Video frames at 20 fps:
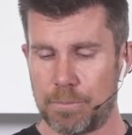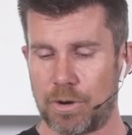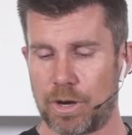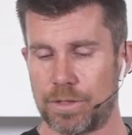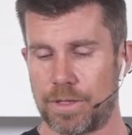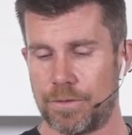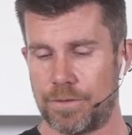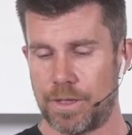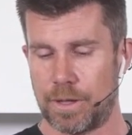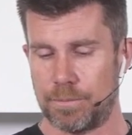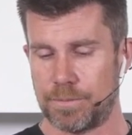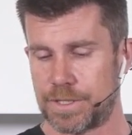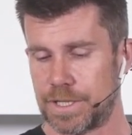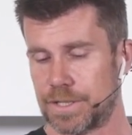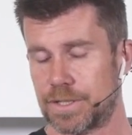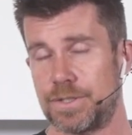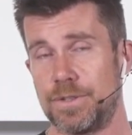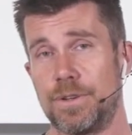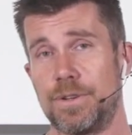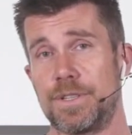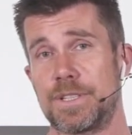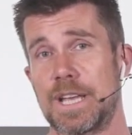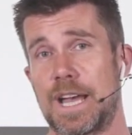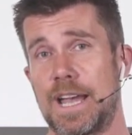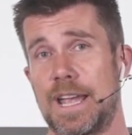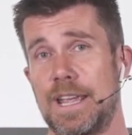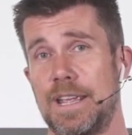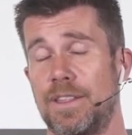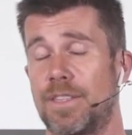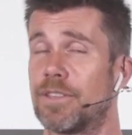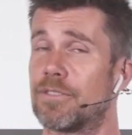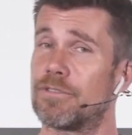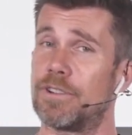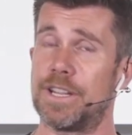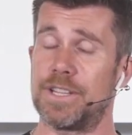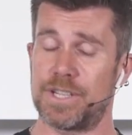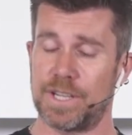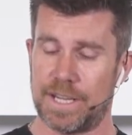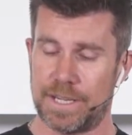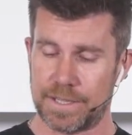and both of them just use a
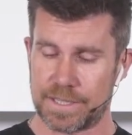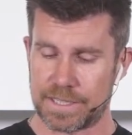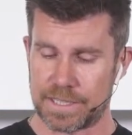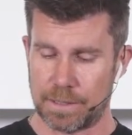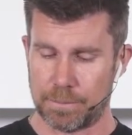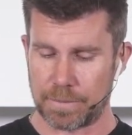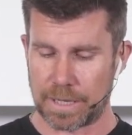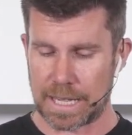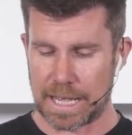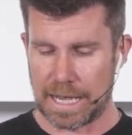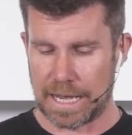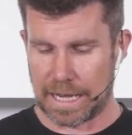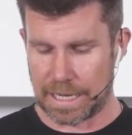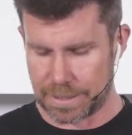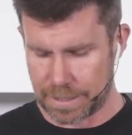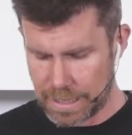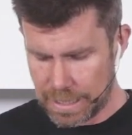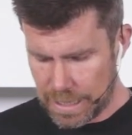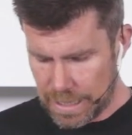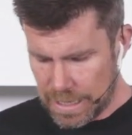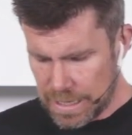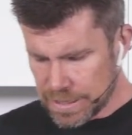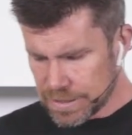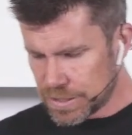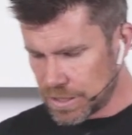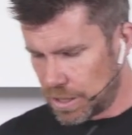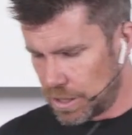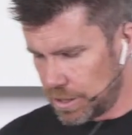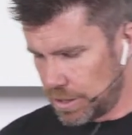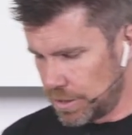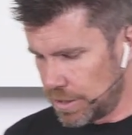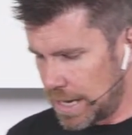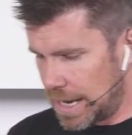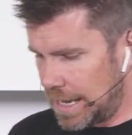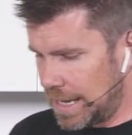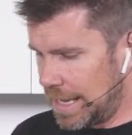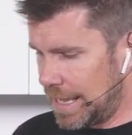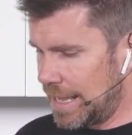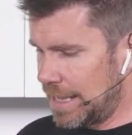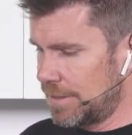3G SIM card.
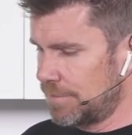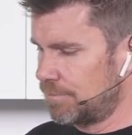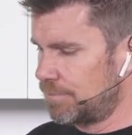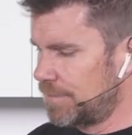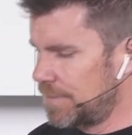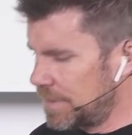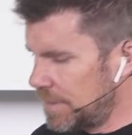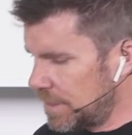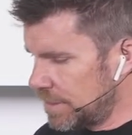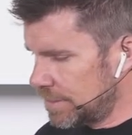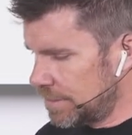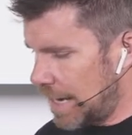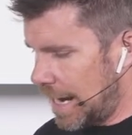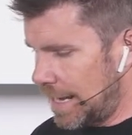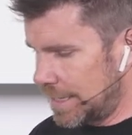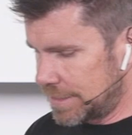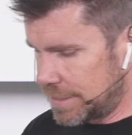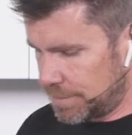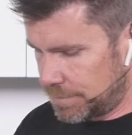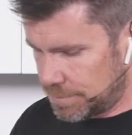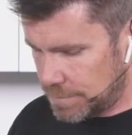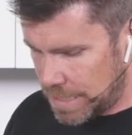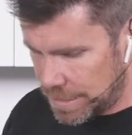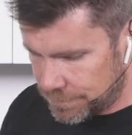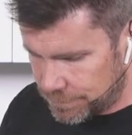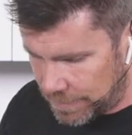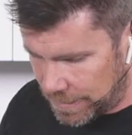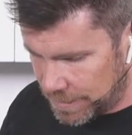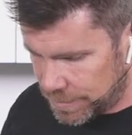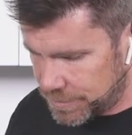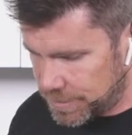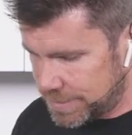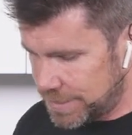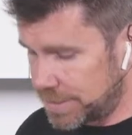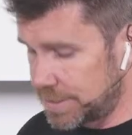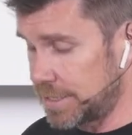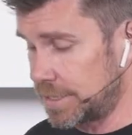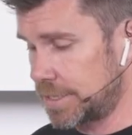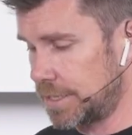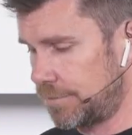So there are some advantages
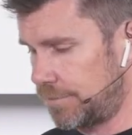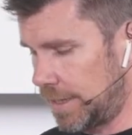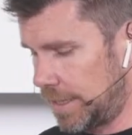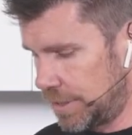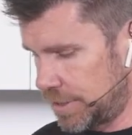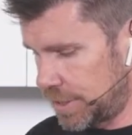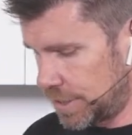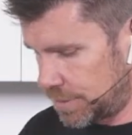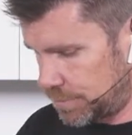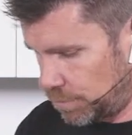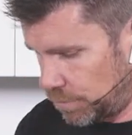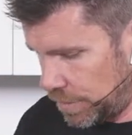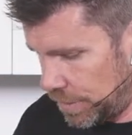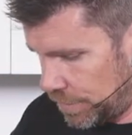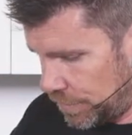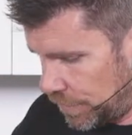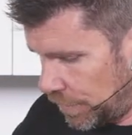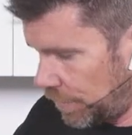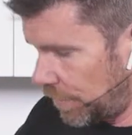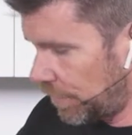and disadvantages with